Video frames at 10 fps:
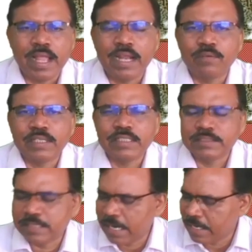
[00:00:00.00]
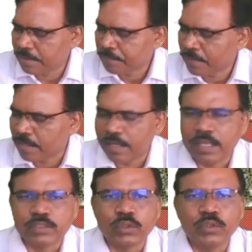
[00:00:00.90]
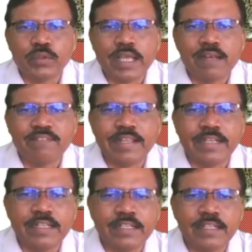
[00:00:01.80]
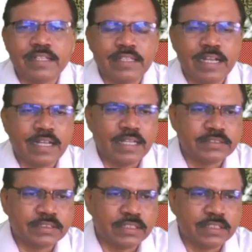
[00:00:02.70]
And what is that? So you can find that as